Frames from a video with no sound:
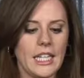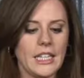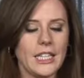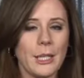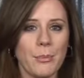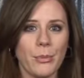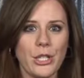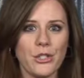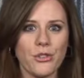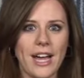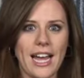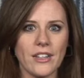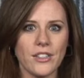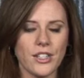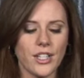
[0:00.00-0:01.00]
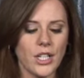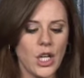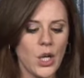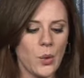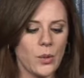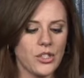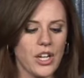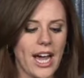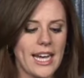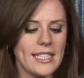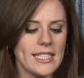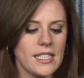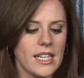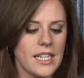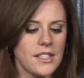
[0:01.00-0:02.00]
lip retractor, which
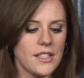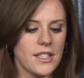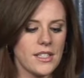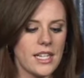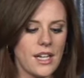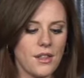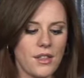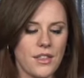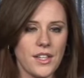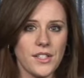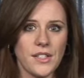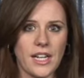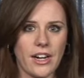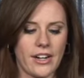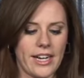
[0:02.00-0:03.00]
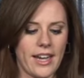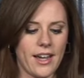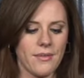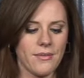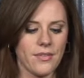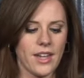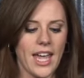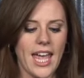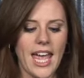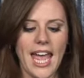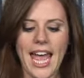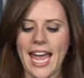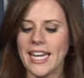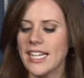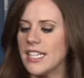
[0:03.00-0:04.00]
isolates the teeth in this area, and